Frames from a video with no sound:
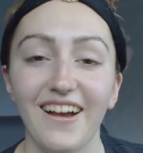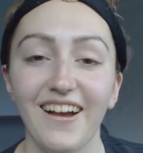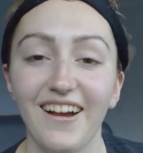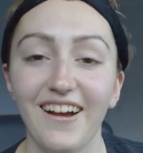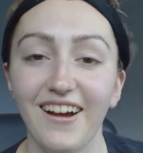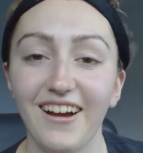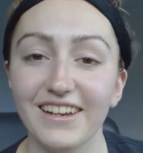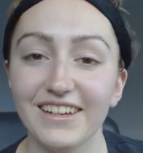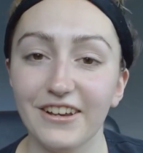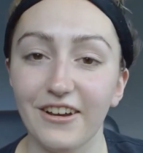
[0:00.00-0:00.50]

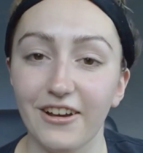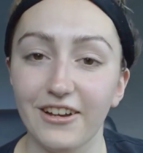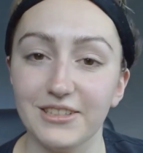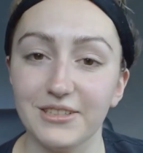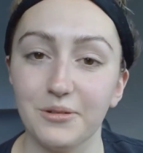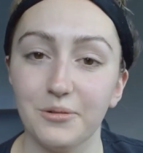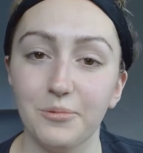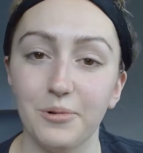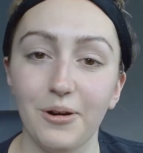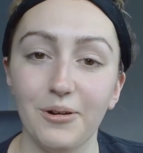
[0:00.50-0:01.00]
Hi guys,
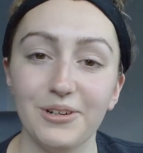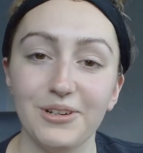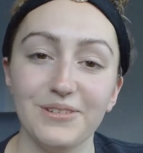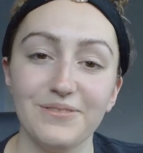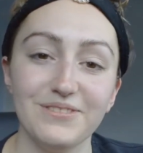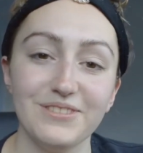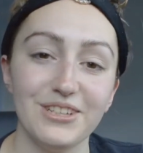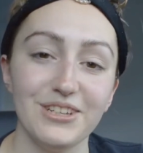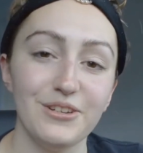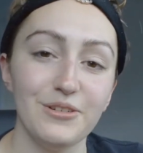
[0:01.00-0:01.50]

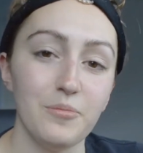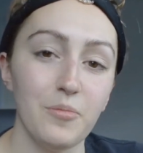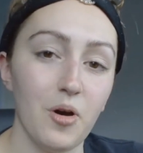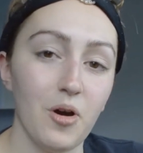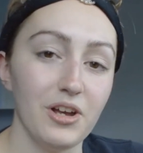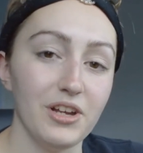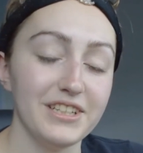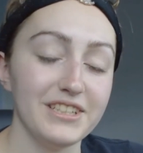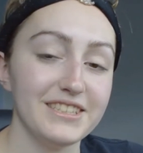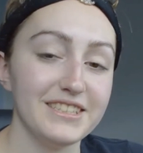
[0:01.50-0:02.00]
welcome to
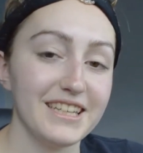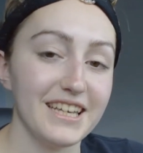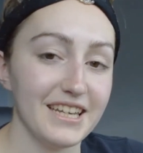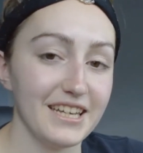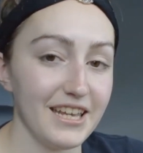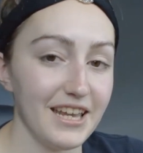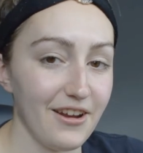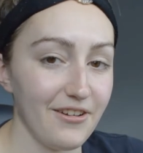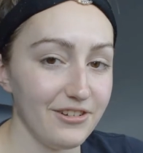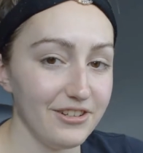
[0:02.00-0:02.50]
my
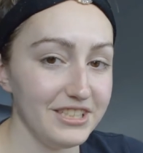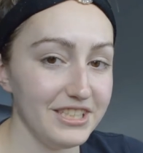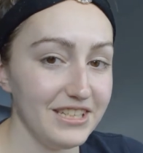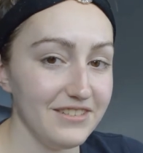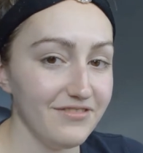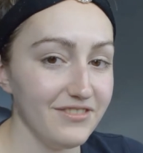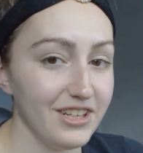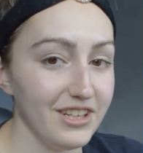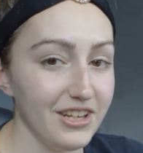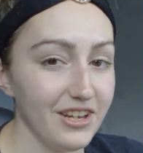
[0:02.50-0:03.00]
skincare
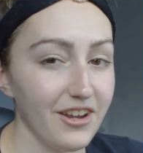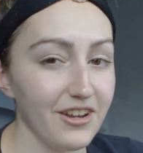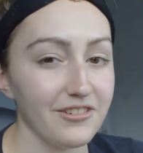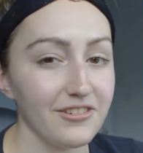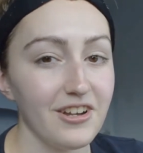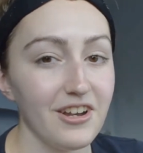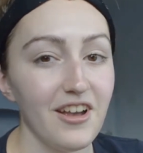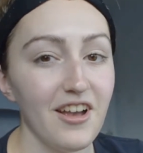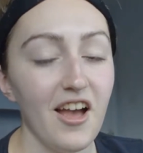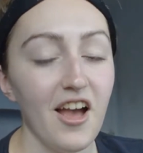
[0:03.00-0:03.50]
routine video.
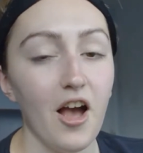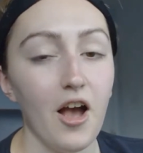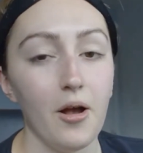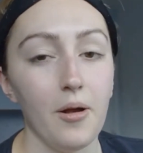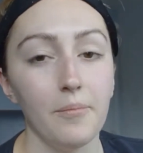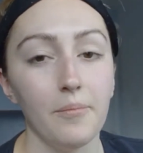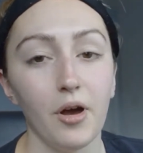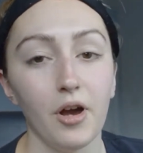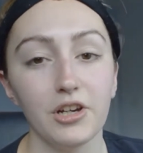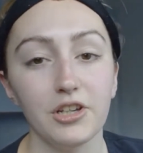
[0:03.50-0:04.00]

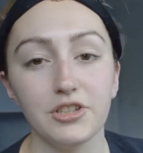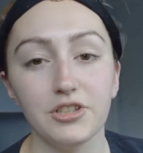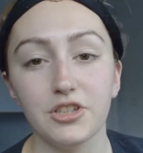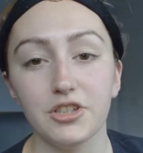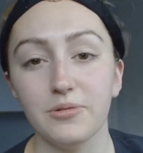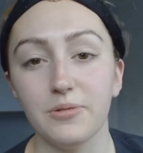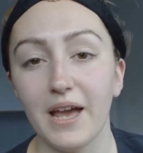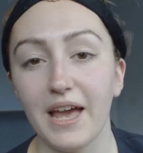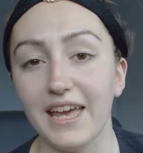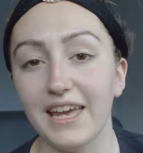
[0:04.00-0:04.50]
I
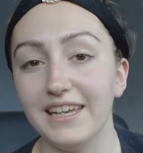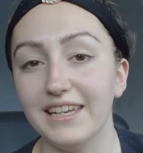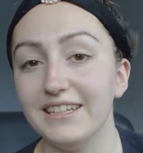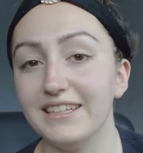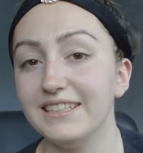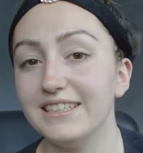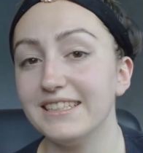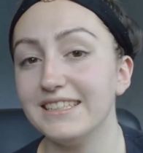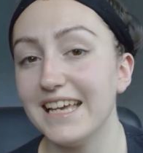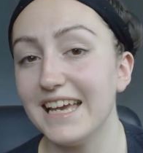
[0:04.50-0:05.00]
do a
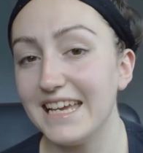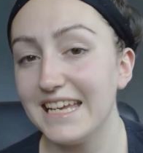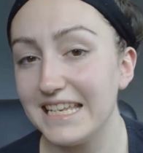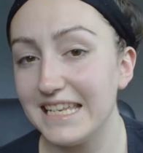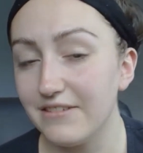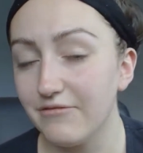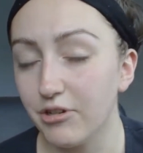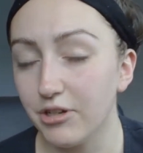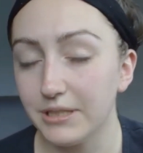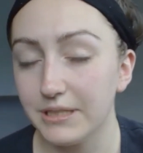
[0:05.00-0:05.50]

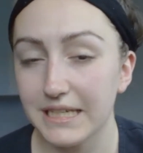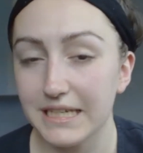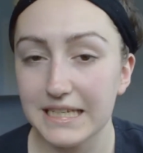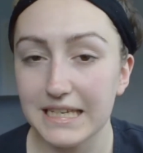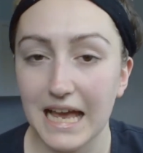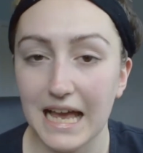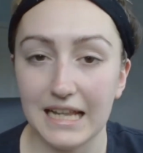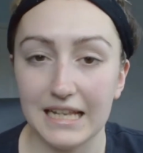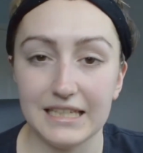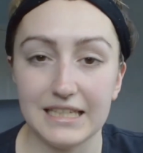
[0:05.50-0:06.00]
daily routine
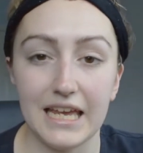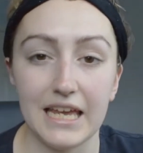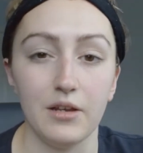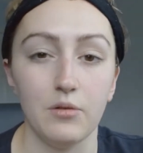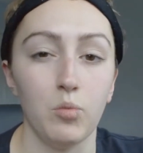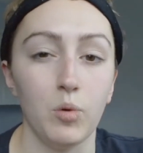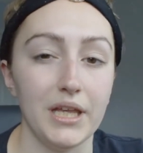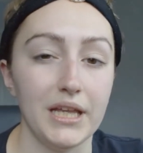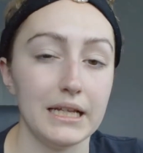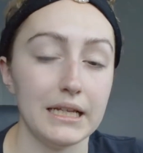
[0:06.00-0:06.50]
and a
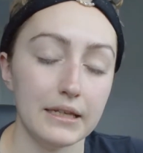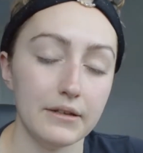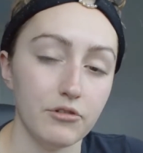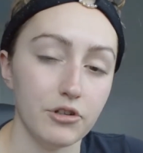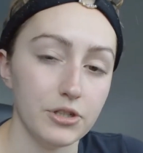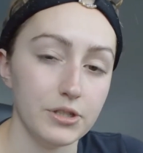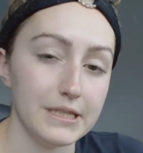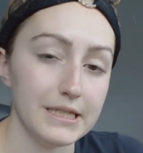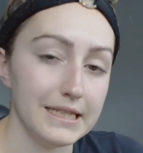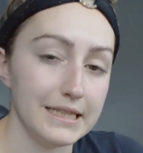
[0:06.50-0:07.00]
weekly
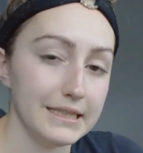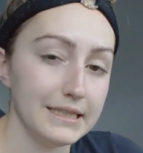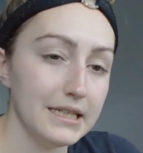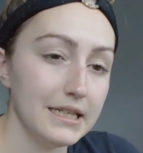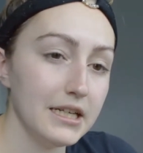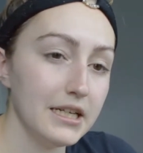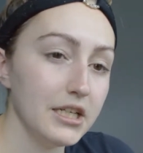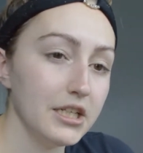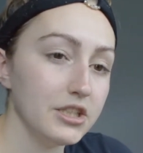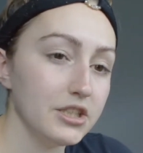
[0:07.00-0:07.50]
routine,
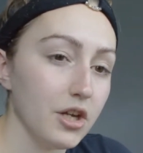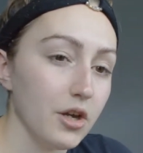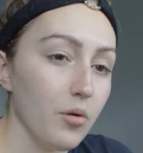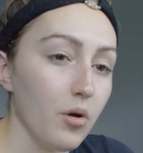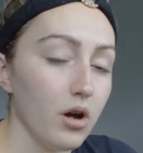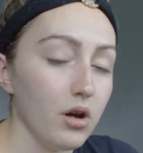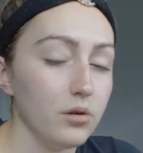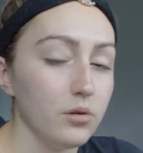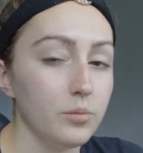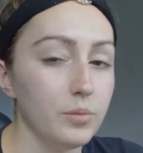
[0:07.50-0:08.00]
so
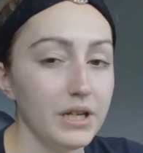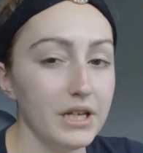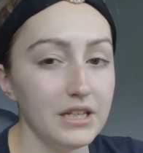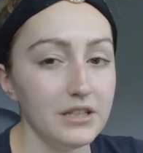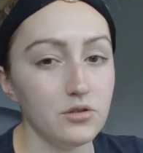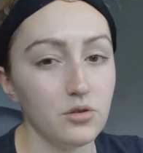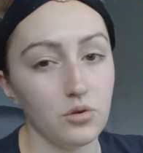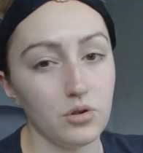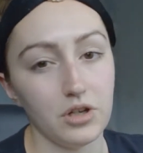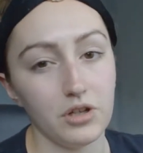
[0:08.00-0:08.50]
I'll be
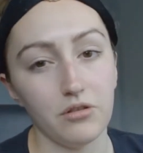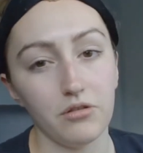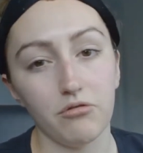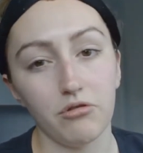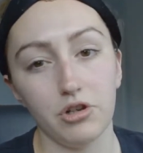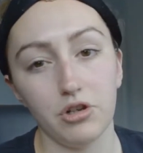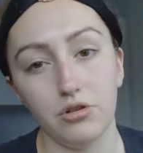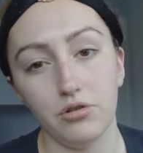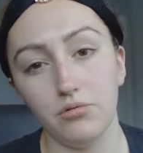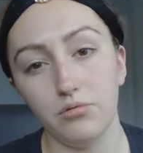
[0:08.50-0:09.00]
talking
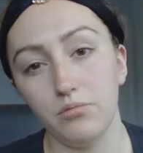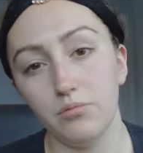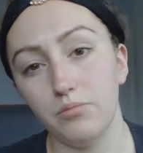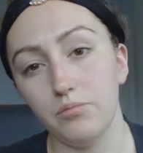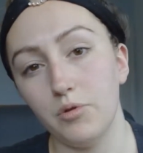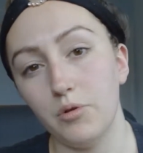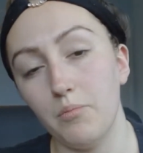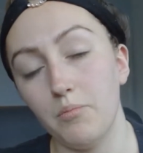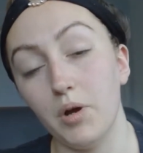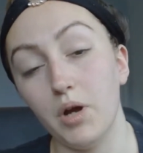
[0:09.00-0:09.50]
through
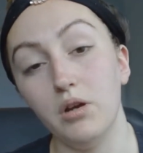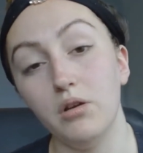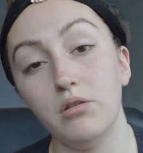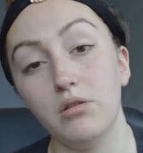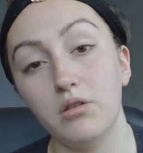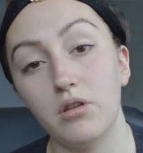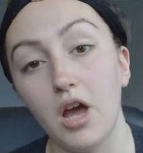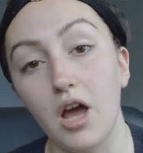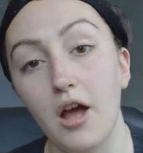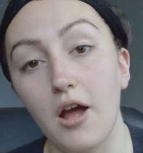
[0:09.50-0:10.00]
them
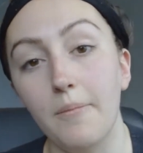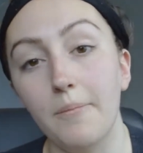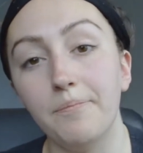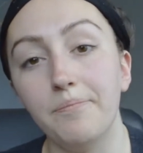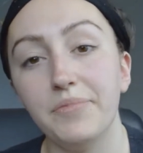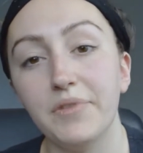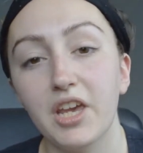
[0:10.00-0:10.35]
both. At